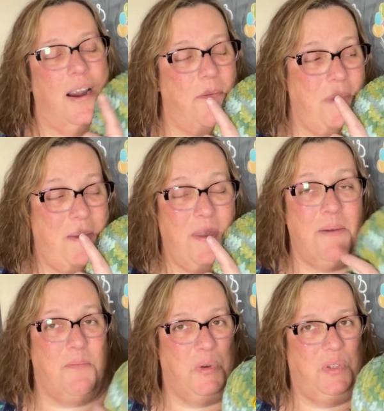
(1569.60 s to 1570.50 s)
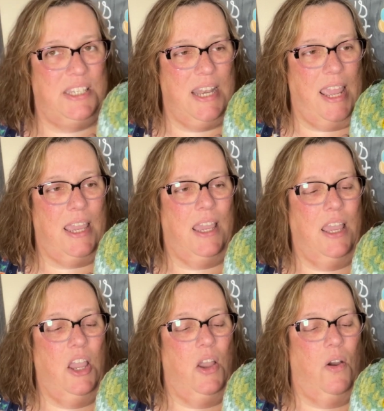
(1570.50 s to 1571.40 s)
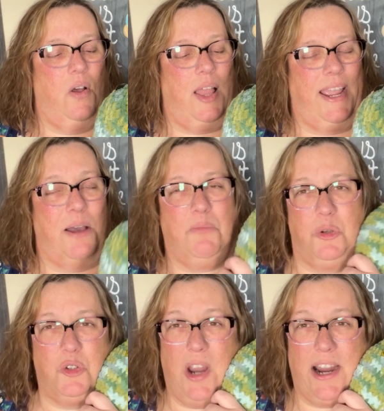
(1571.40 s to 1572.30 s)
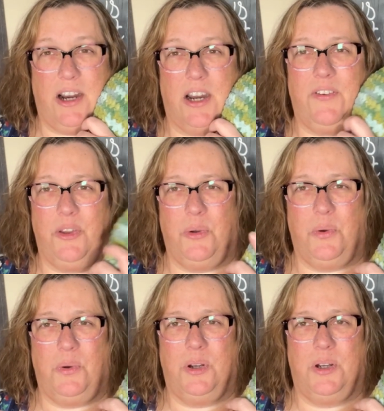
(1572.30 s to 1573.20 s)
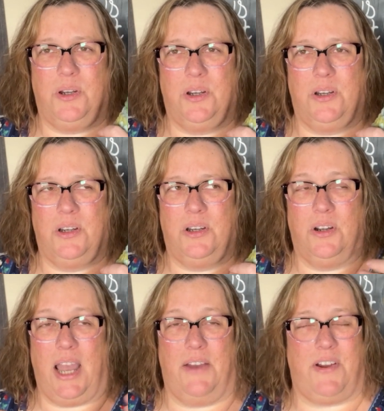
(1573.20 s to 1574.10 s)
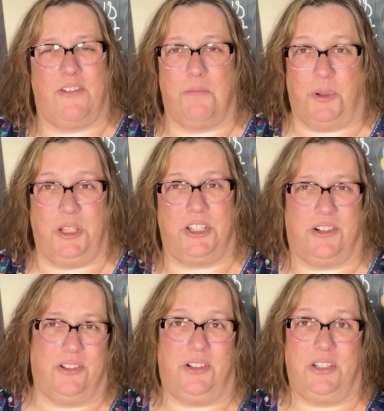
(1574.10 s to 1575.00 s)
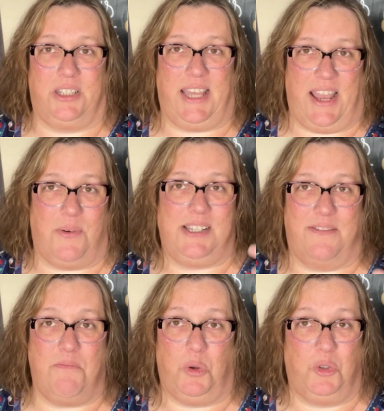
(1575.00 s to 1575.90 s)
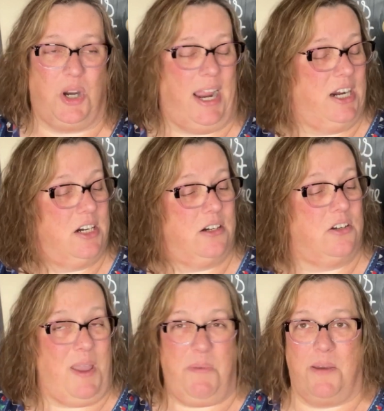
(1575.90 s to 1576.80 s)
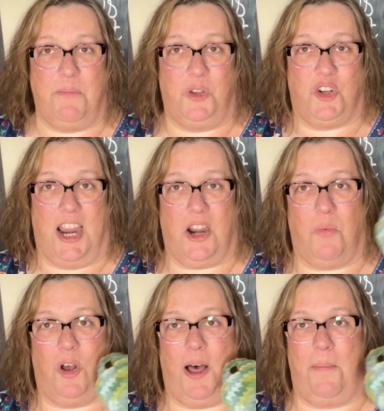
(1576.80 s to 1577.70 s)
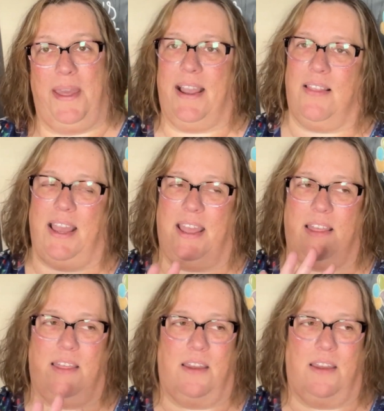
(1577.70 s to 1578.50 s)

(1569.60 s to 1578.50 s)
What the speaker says: maybe a mood snake, like a mood tracker. If you have ever bullet journaled, they always have mood trackers. Maybe a mood tracker where I'll pick like